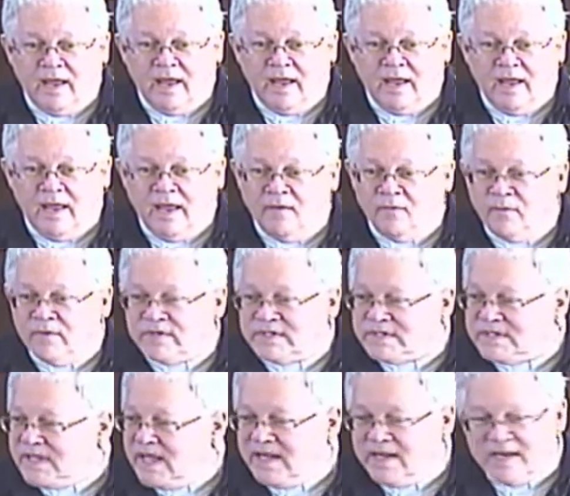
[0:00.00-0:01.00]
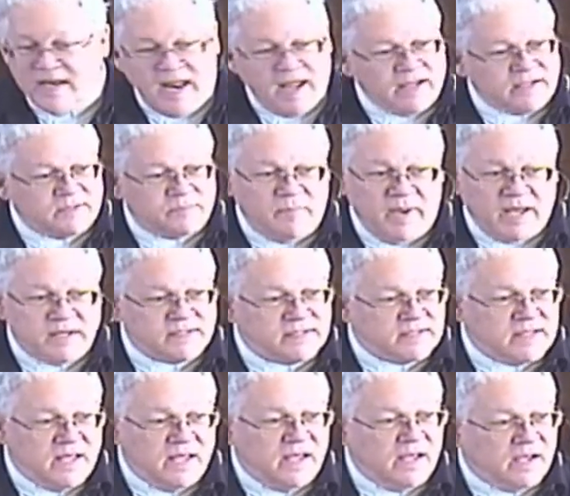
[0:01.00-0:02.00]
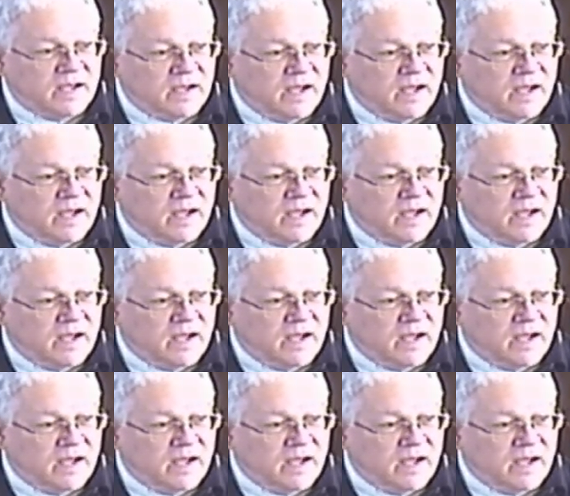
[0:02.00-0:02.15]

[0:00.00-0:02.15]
It was the next best thing,